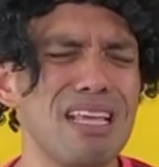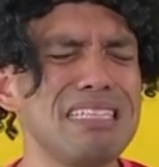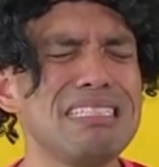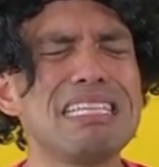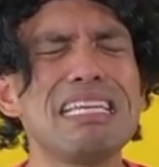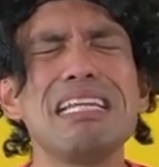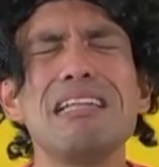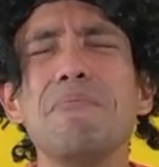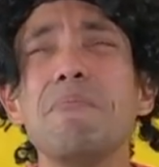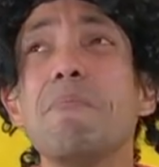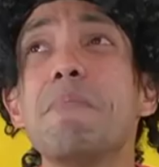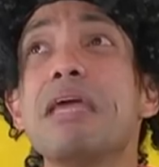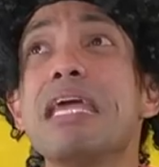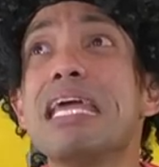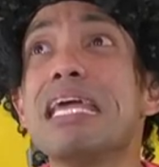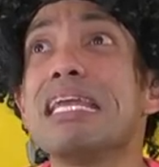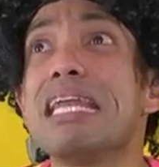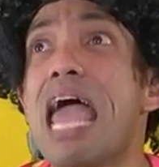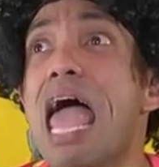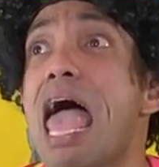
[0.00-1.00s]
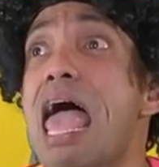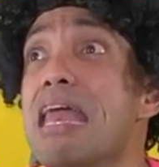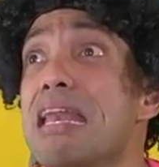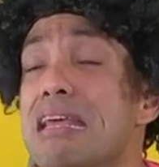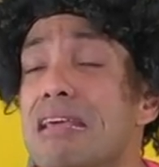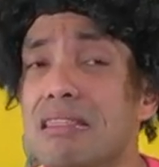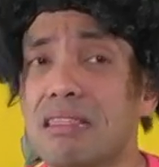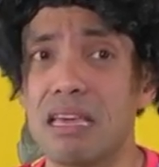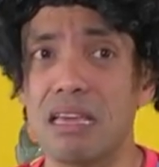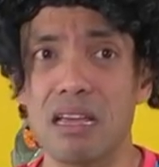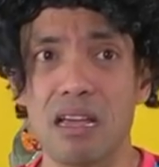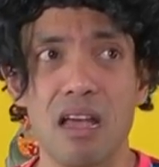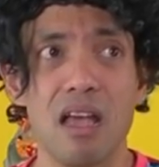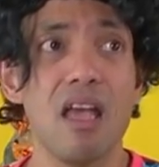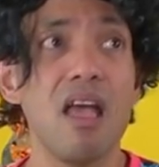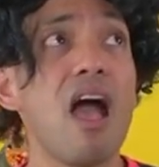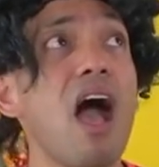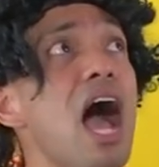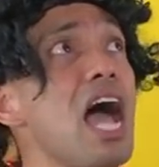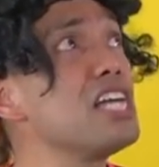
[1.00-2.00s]
they didn't mean anything.
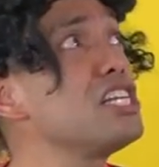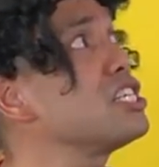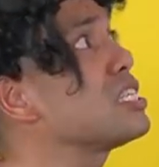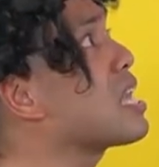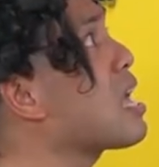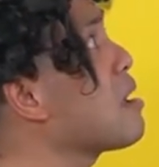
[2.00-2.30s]
I just